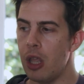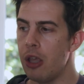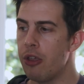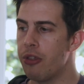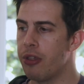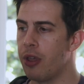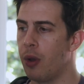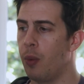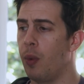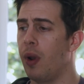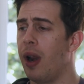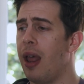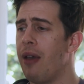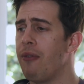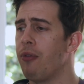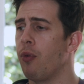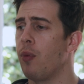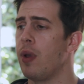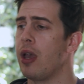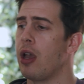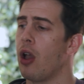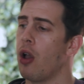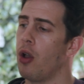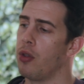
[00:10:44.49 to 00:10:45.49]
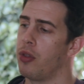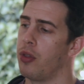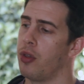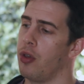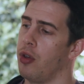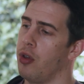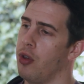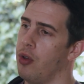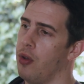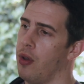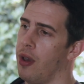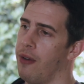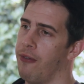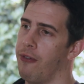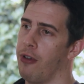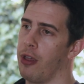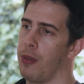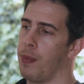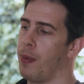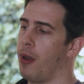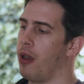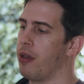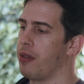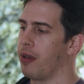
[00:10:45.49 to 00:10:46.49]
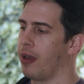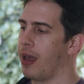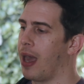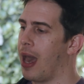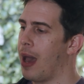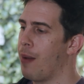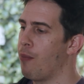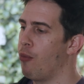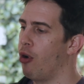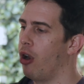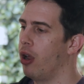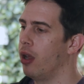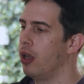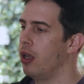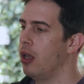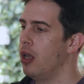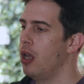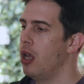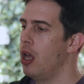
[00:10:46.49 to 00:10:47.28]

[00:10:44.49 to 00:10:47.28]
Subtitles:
So whenever we go to a first-person camera,